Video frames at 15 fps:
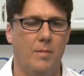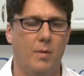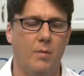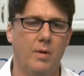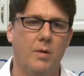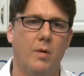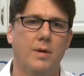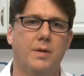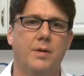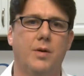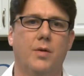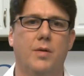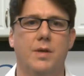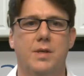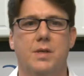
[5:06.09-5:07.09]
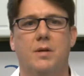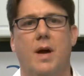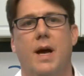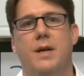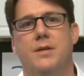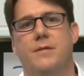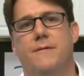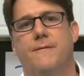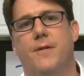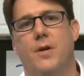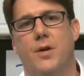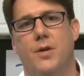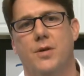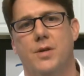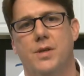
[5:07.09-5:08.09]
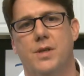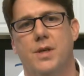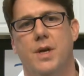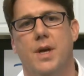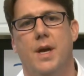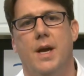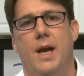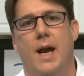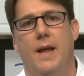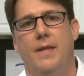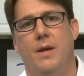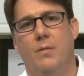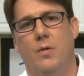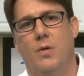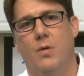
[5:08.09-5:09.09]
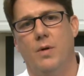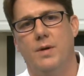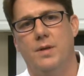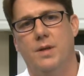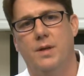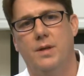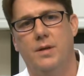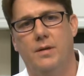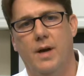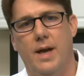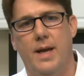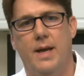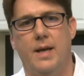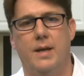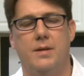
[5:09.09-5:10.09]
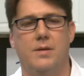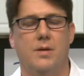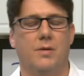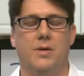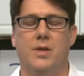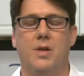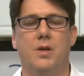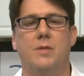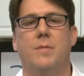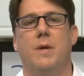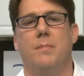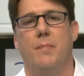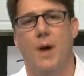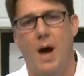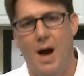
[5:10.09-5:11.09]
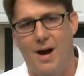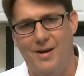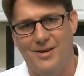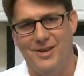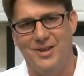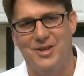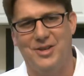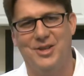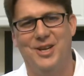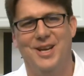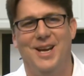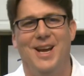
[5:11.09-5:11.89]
But we're going to crystallize first, and then we're going to polish